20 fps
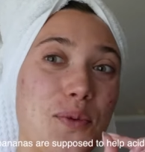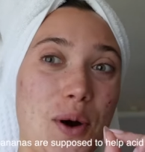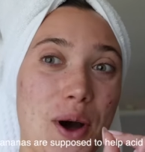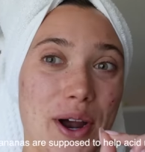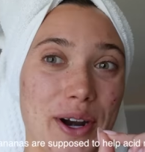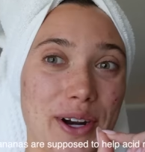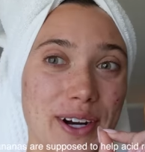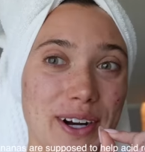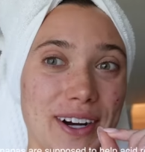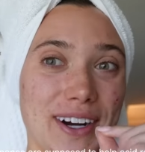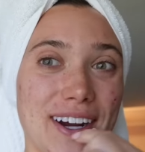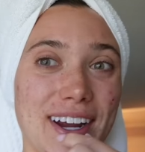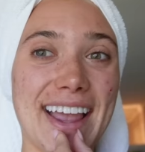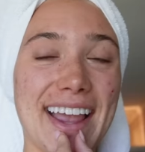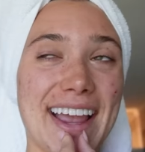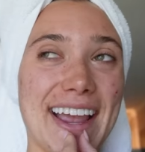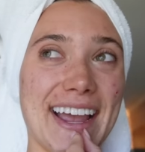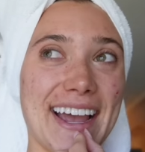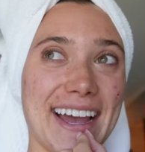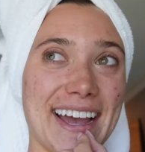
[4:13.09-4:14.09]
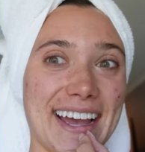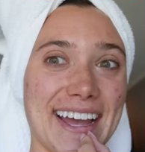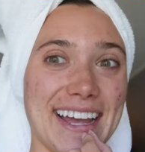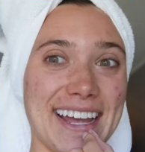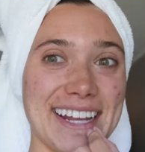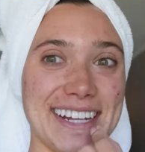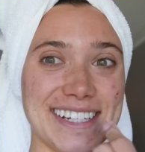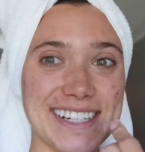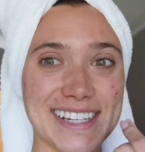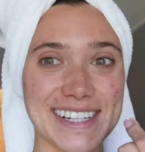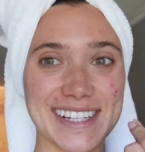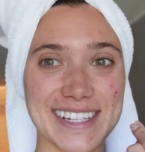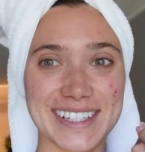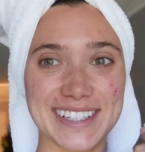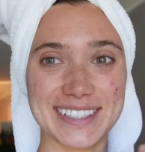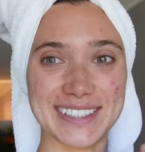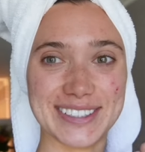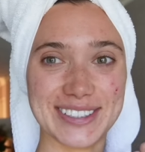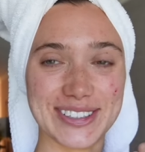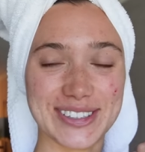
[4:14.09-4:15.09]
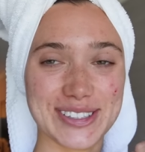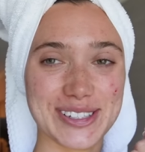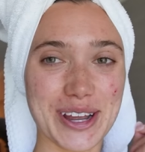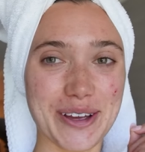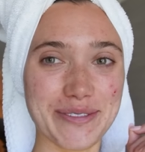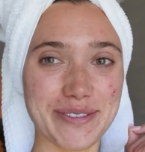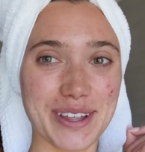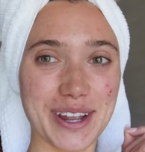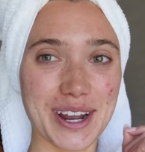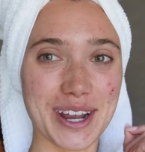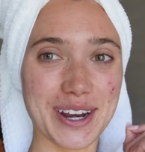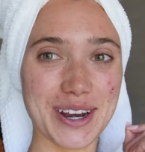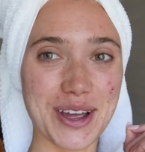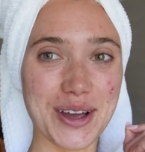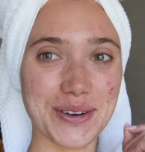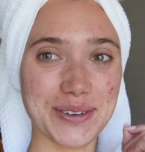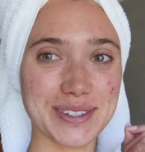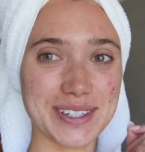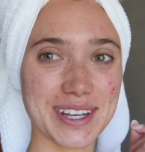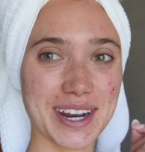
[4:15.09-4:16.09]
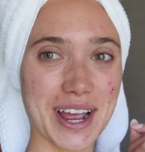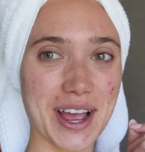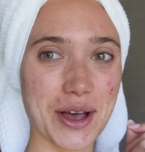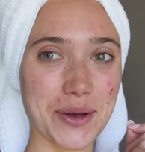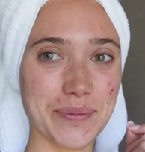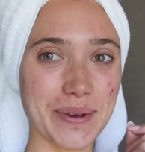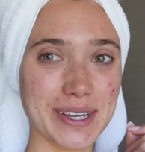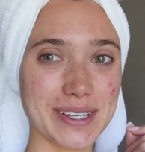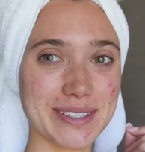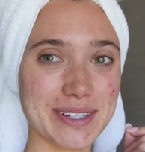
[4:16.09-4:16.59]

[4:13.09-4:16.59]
water and stuff that I know is gonna help my